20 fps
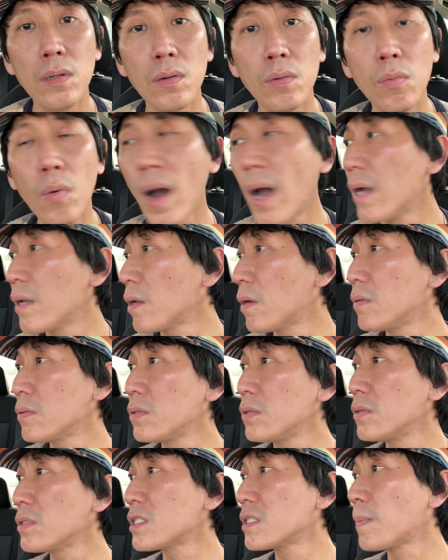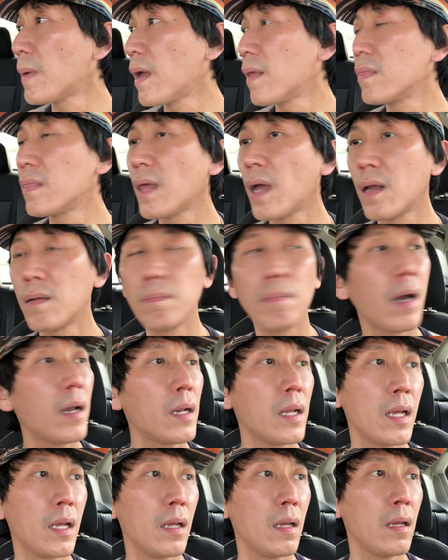Why don't you spend that
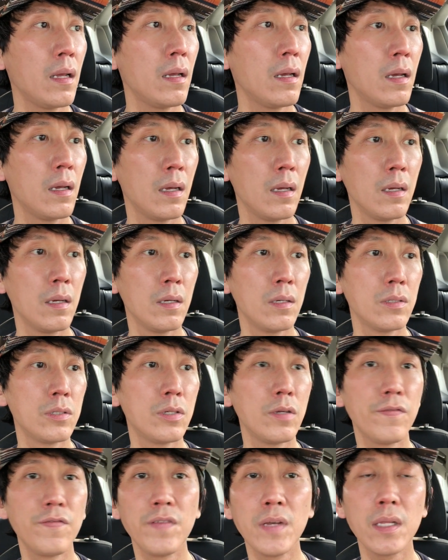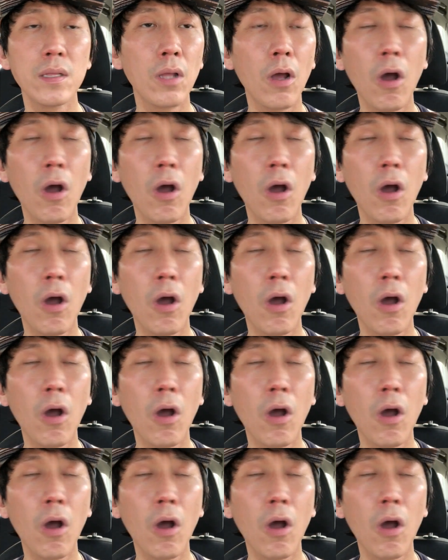money to feed the